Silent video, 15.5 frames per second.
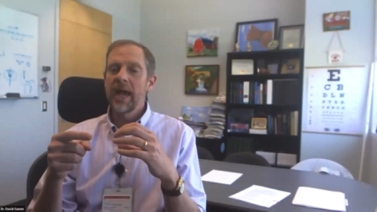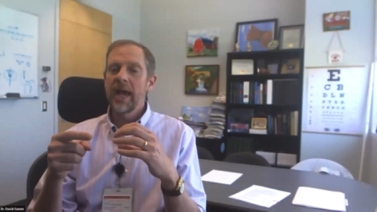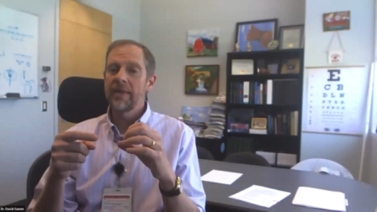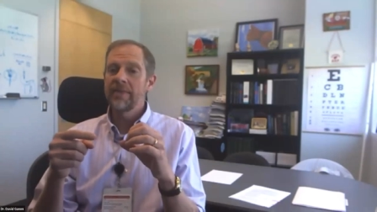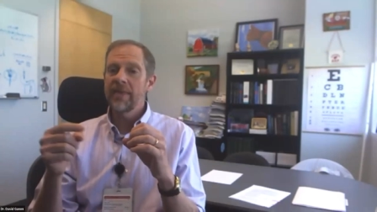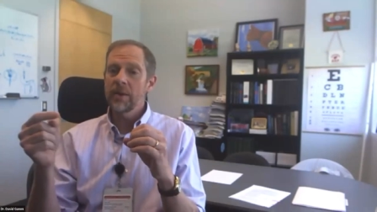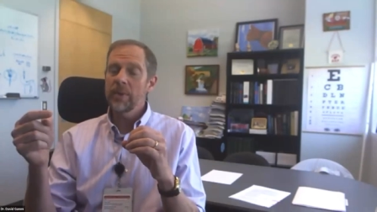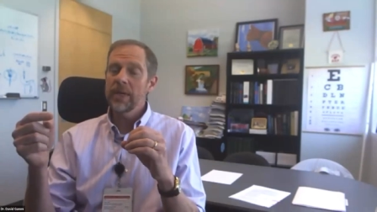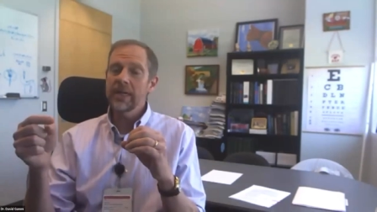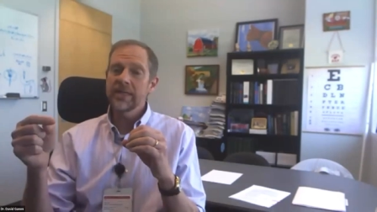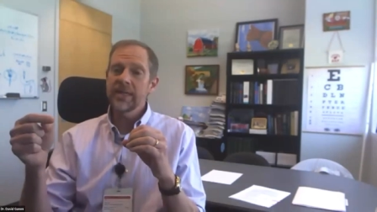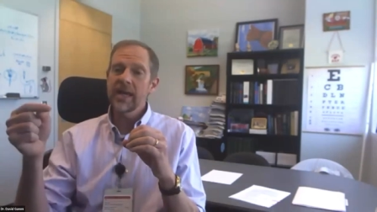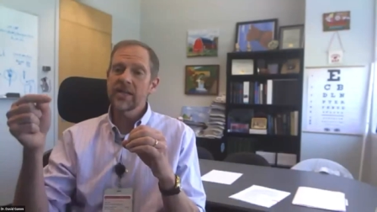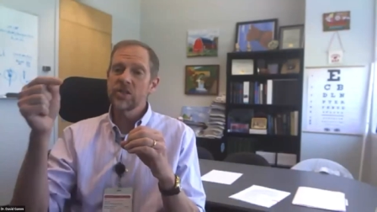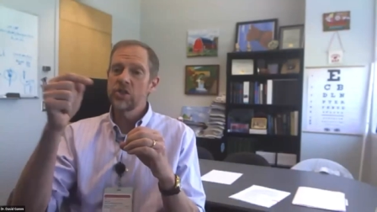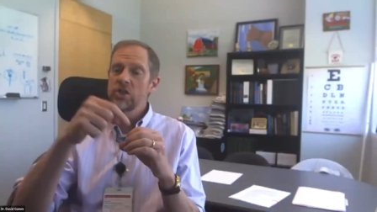And then we can
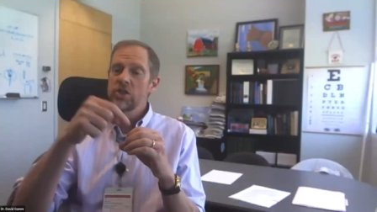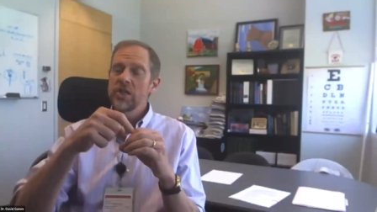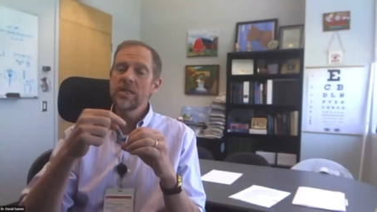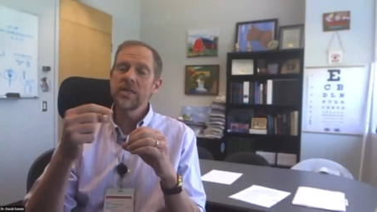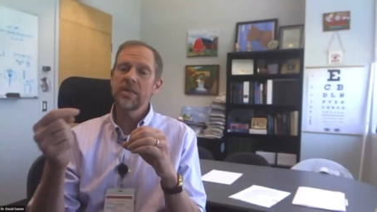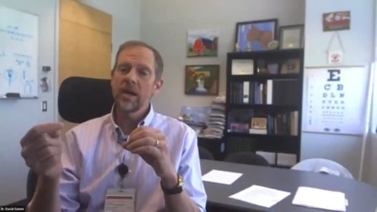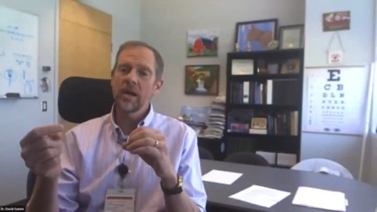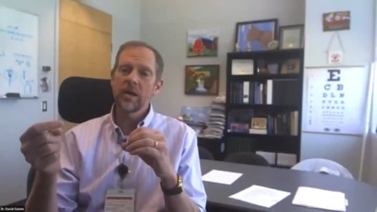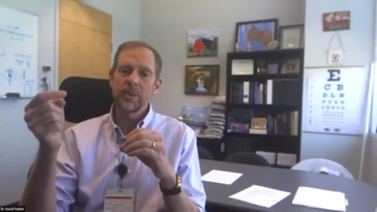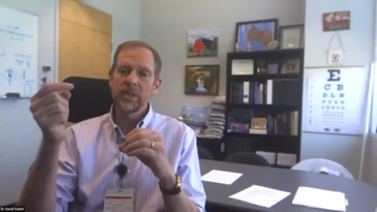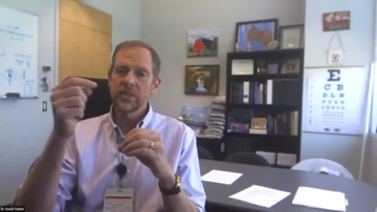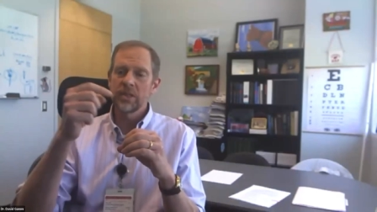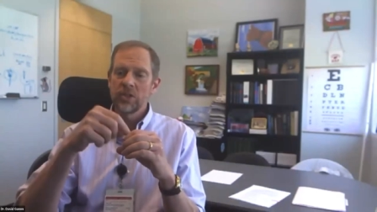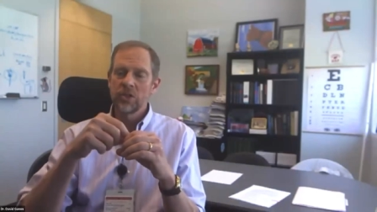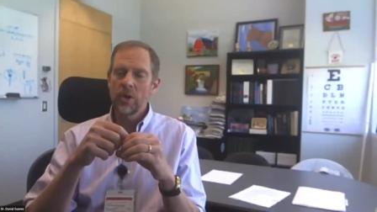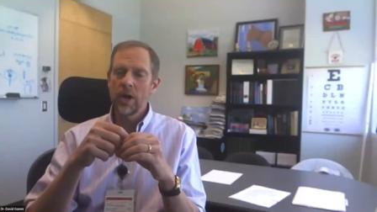test gene
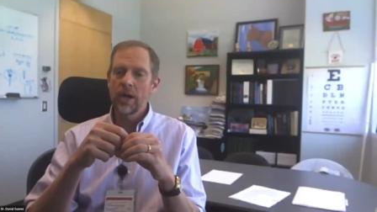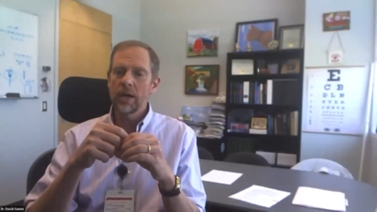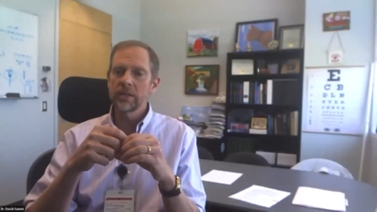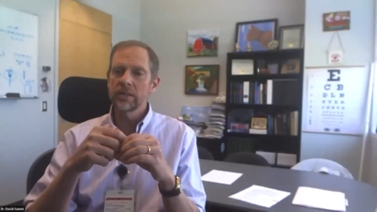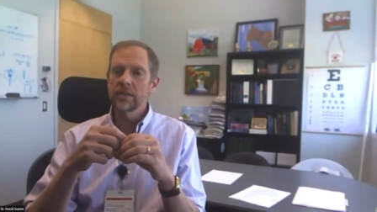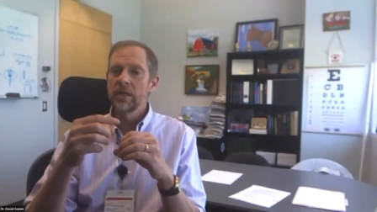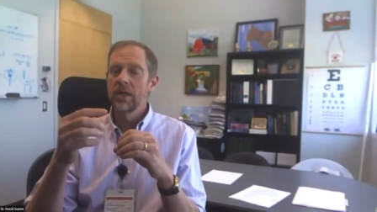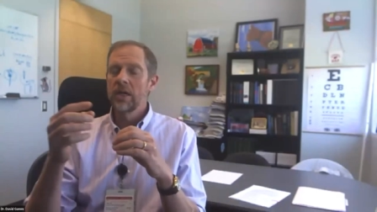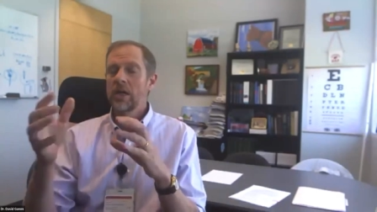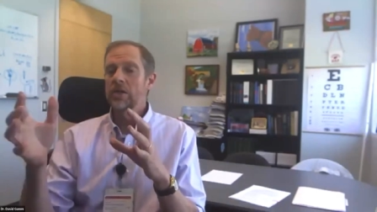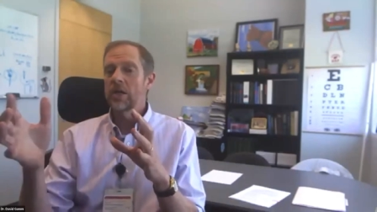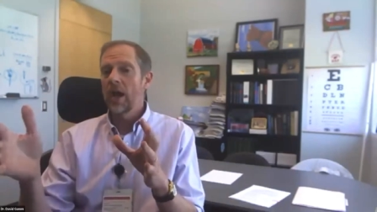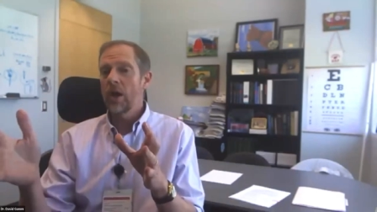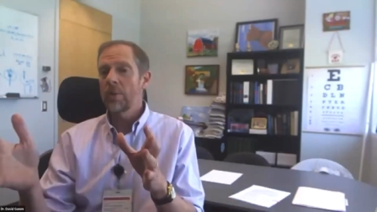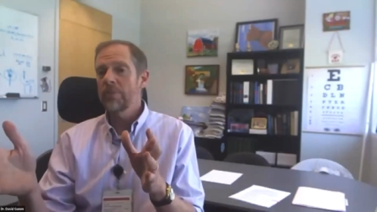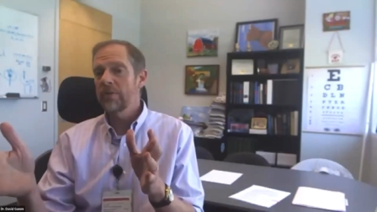therapies and drugs
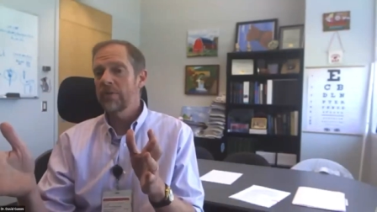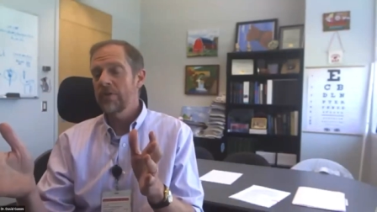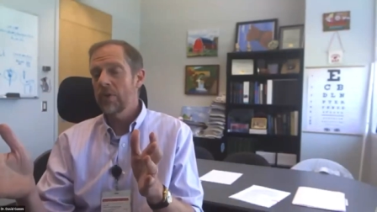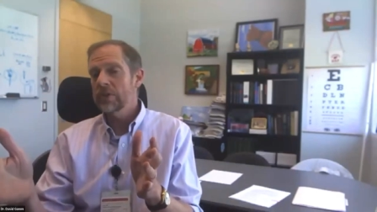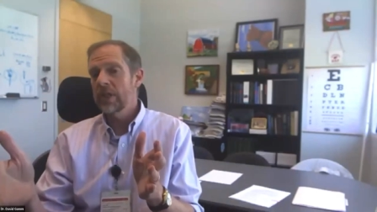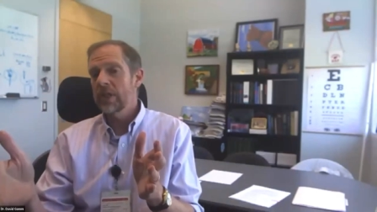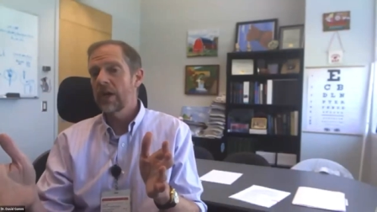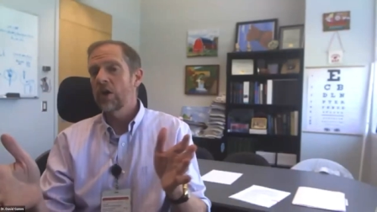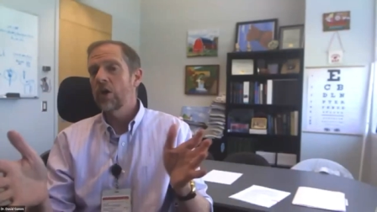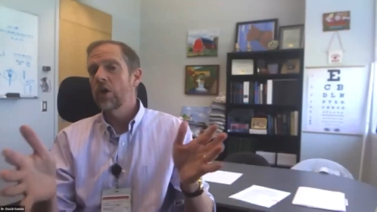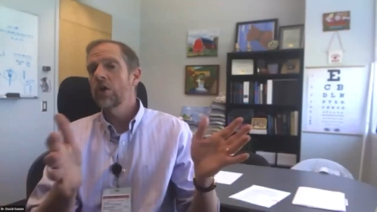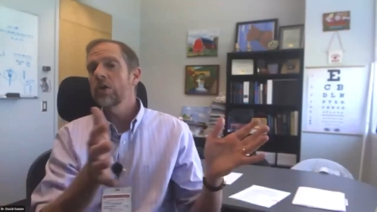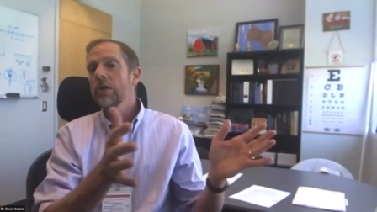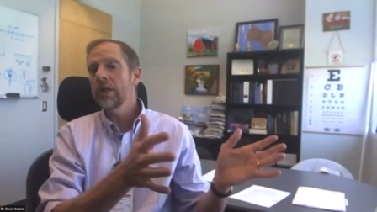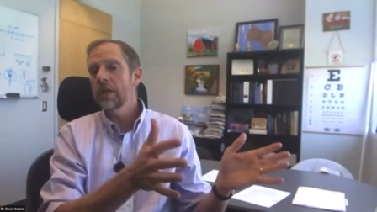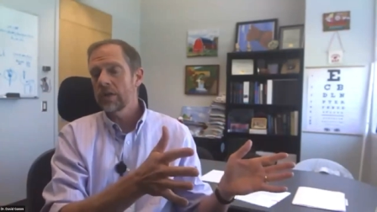to help the folks that are
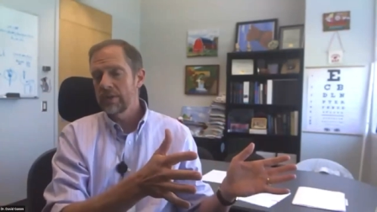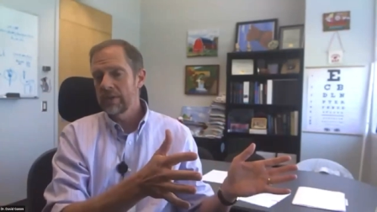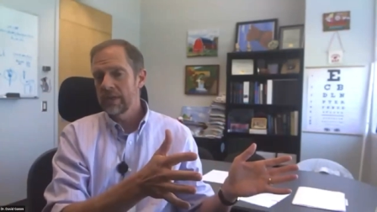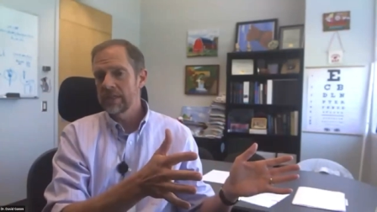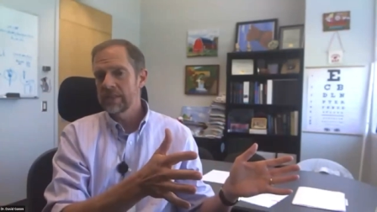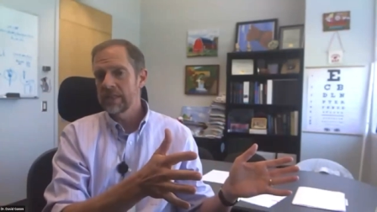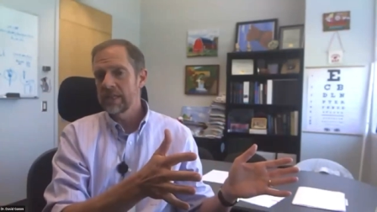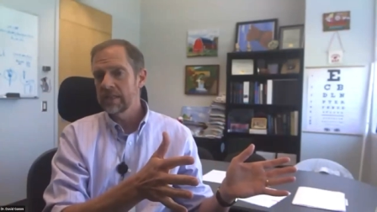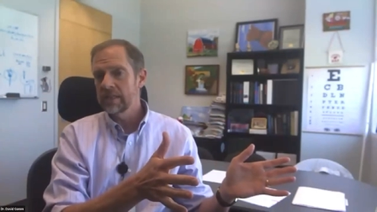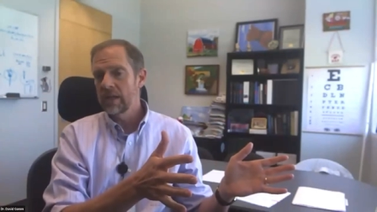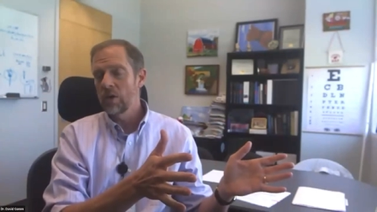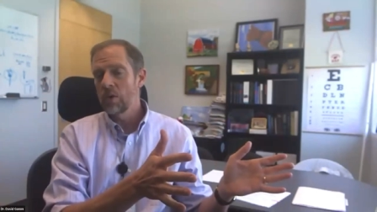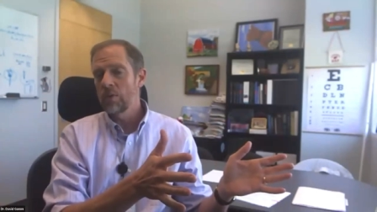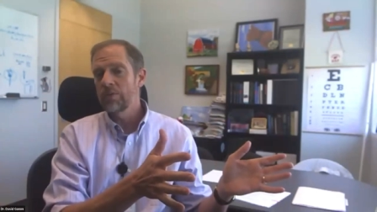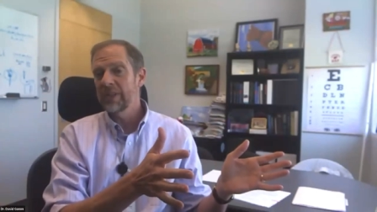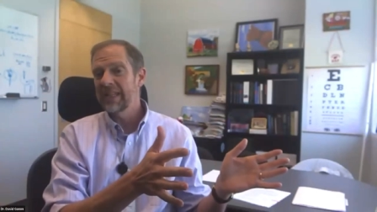earlier in the disease that
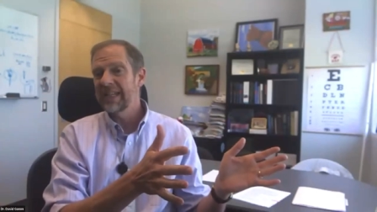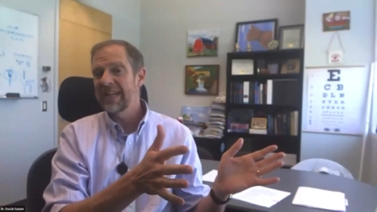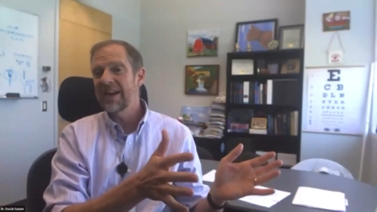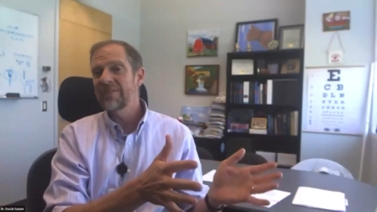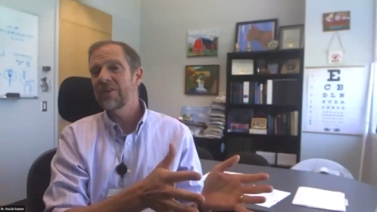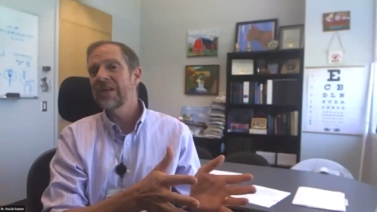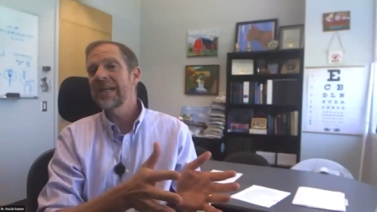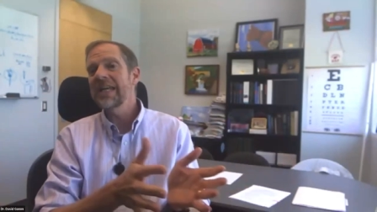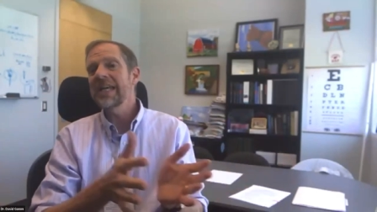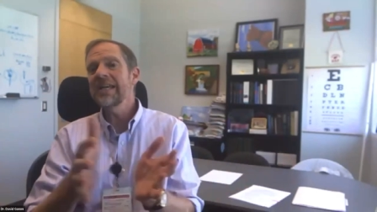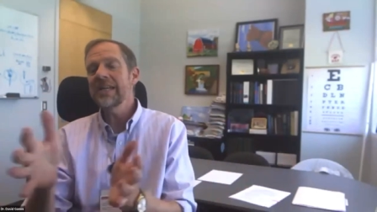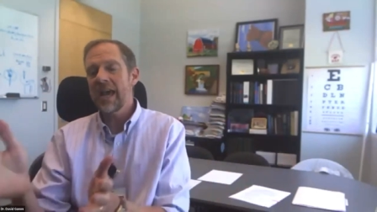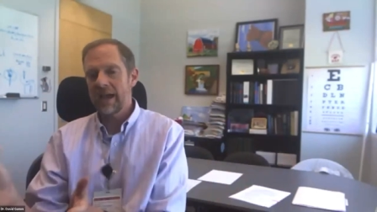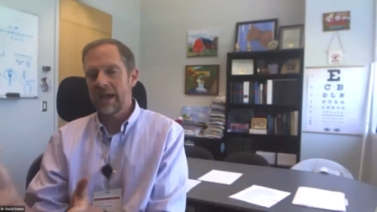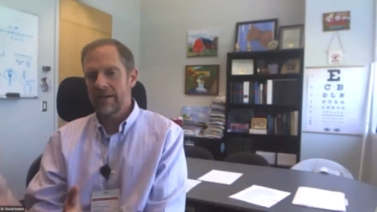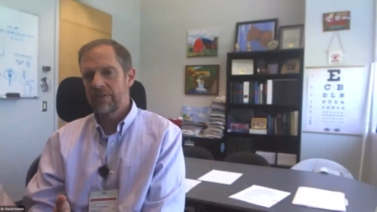hopefully never need
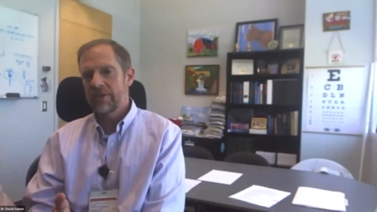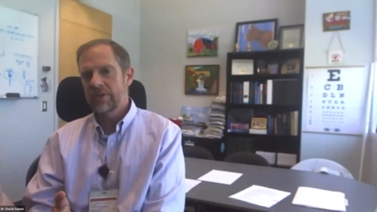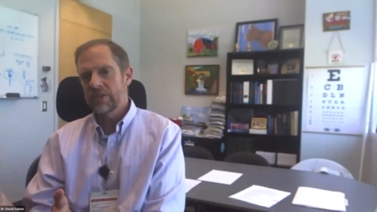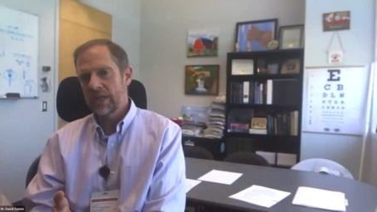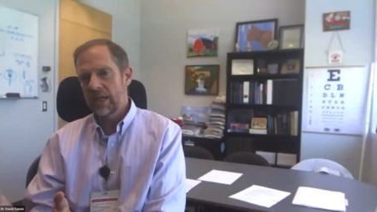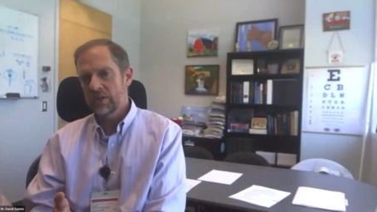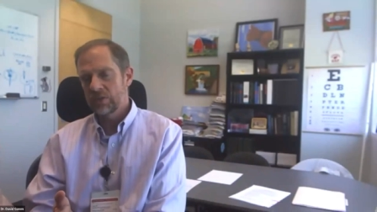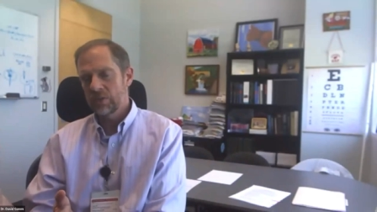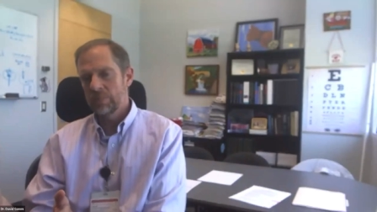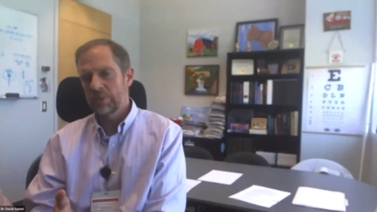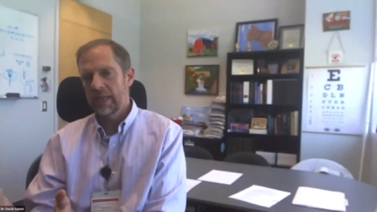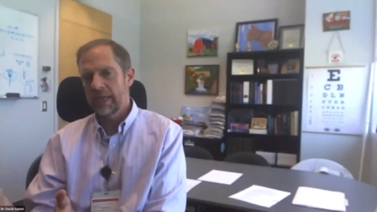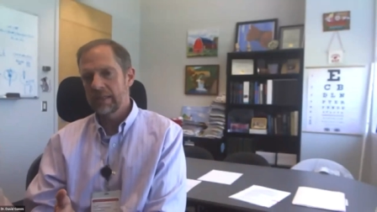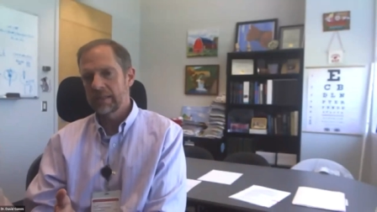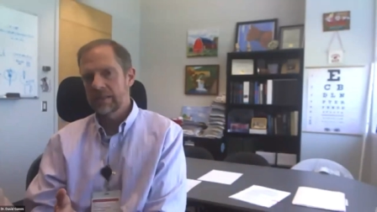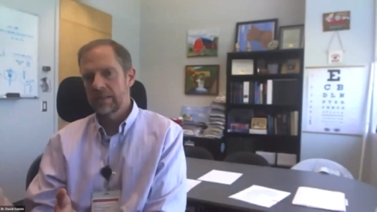to have their cells
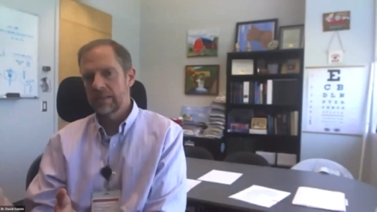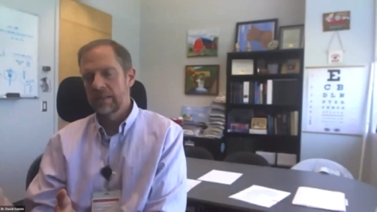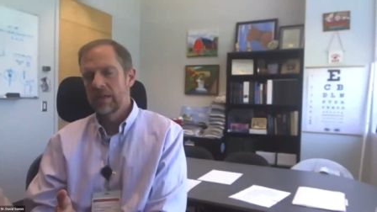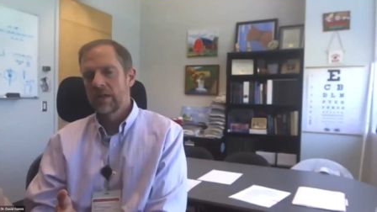replaced.